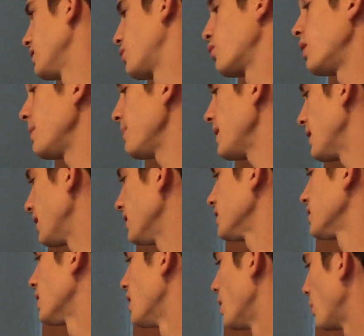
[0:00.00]
3
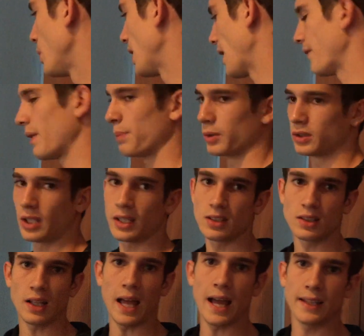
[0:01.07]
meters we have a
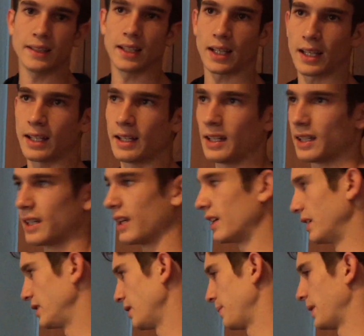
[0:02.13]
potential and a kinetic
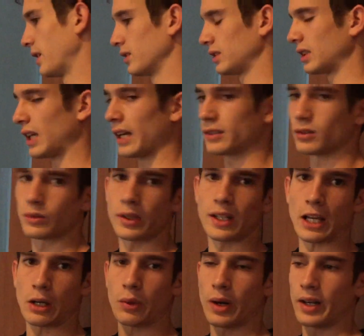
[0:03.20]
energy because it has already
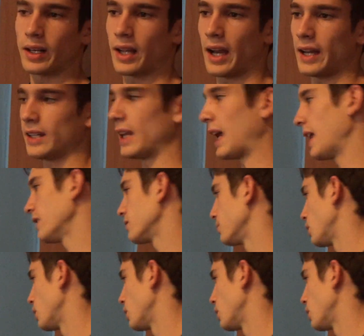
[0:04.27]
acquired height and